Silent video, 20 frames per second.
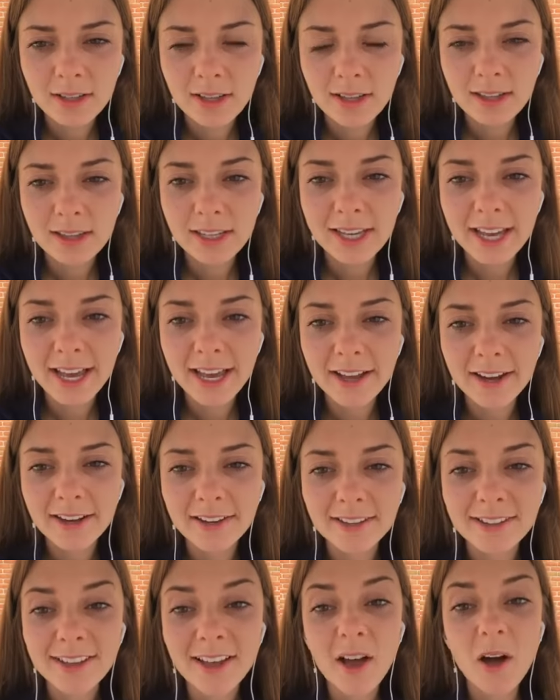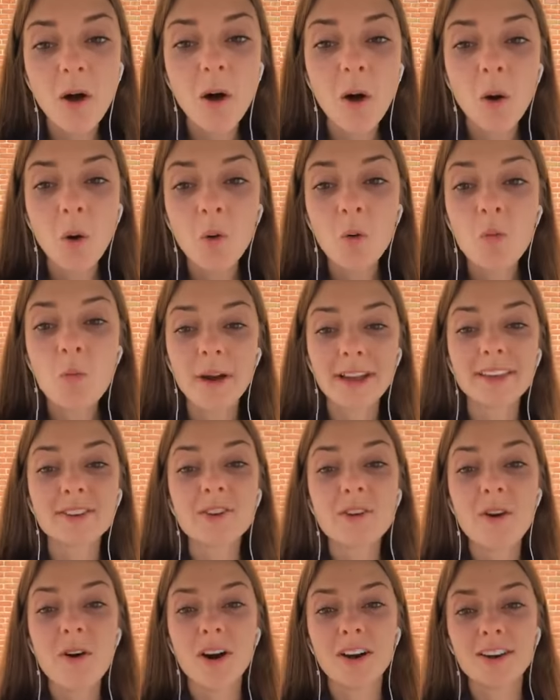Lier. Oh my
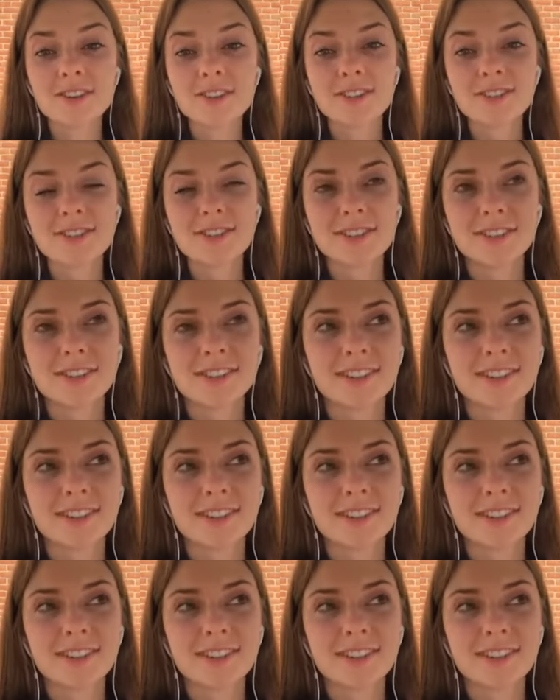gosh.